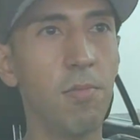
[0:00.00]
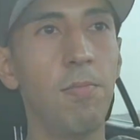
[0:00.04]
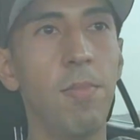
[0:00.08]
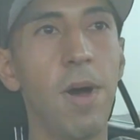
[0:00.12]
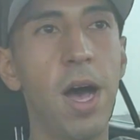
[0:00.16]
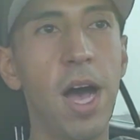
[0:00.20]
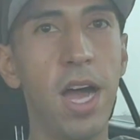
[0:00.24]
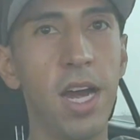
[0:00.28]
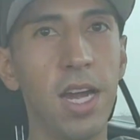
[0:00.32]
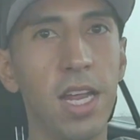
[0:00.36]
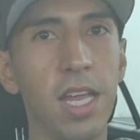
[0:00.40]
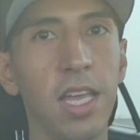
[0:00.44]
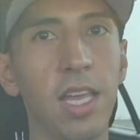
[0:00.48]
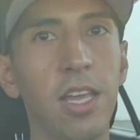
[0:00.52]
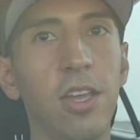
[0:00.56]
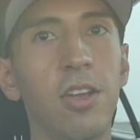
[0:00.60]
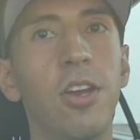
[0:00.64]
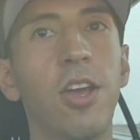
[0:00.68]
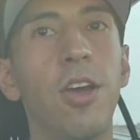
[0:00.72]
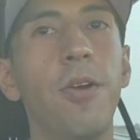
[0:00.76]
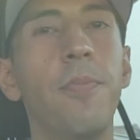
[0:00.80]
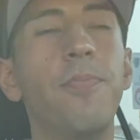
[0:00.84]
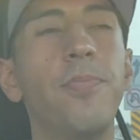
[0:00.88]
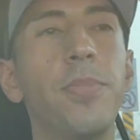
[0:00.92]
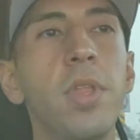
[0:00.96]
body, you
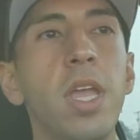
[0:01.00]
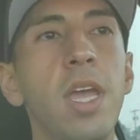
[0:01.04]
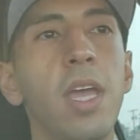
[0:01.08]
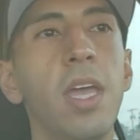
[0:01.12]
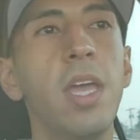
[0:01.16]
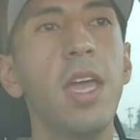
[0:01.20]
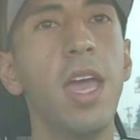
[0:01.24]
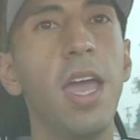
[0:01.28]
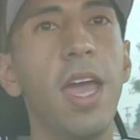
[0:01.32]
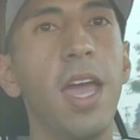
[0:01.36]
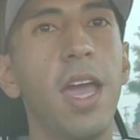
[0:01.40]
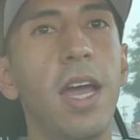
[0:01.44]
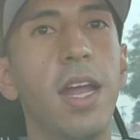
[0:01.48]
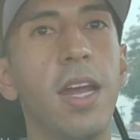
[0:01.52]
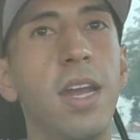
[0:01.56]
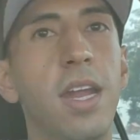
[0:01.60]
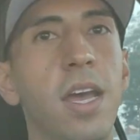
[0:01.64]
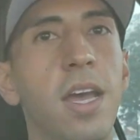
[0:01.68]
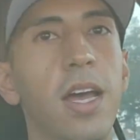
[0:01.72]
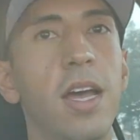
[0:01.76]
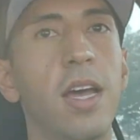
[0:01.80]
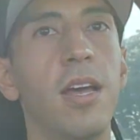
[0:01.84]
know? And,